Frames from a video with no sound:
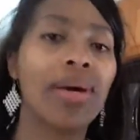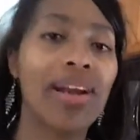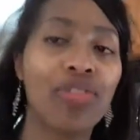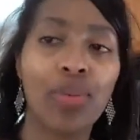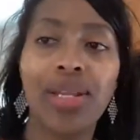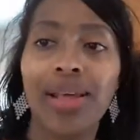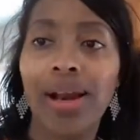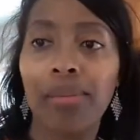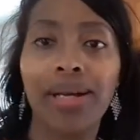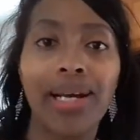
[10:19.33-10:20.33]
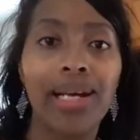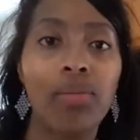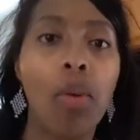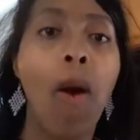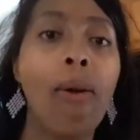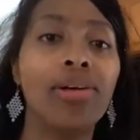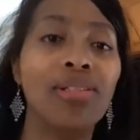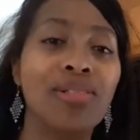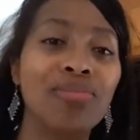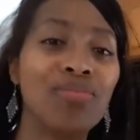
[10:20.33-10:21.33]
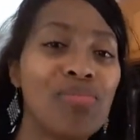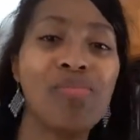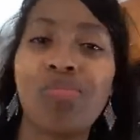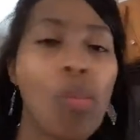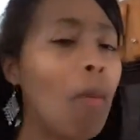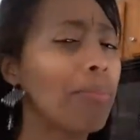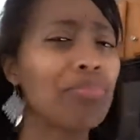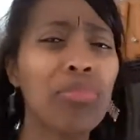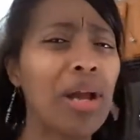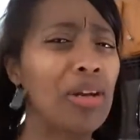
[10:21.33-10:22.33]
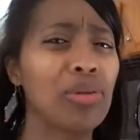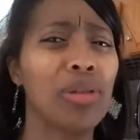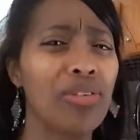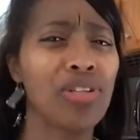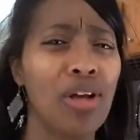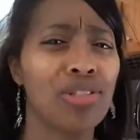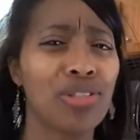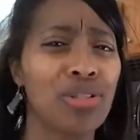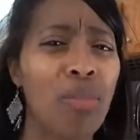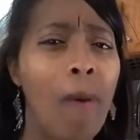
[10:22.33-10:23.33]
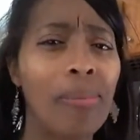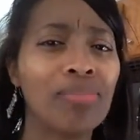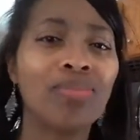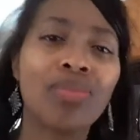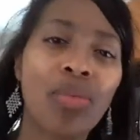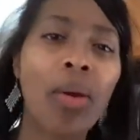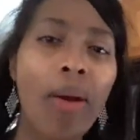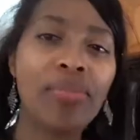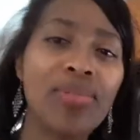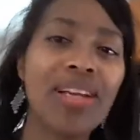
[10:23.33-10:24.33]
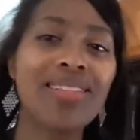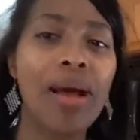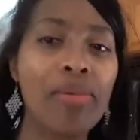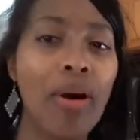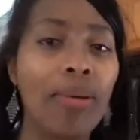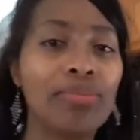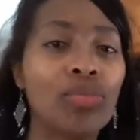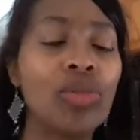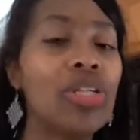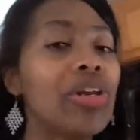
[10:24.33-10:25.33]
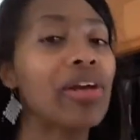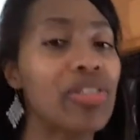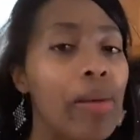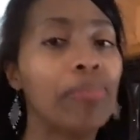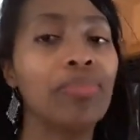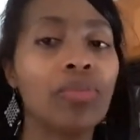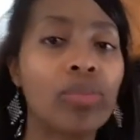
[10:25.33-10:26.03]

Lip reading: Might have to wean that out of my diet. But I do love sausage. Next time, y'all. See you next time.